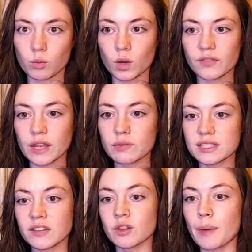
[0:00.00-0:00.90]
What if they
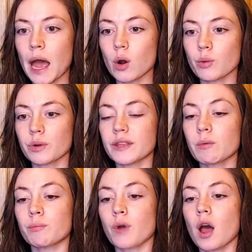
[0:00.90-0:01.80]
received the power, but they were
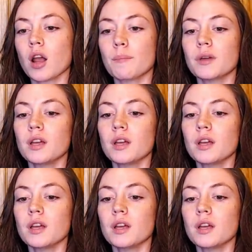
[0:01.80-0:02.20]
brought up